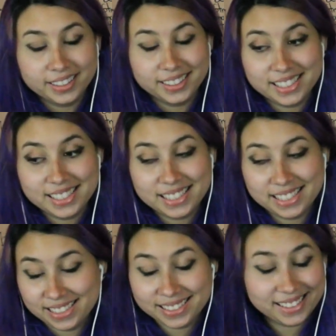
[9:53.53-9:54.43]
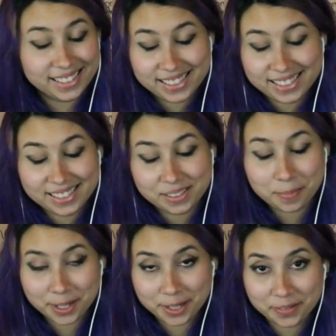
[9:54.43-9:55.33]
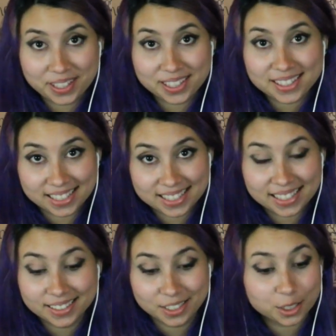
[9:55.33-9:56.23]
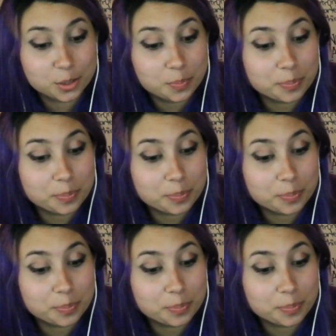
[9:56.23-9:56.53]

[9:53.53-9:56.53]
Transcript: this it, this part of the season just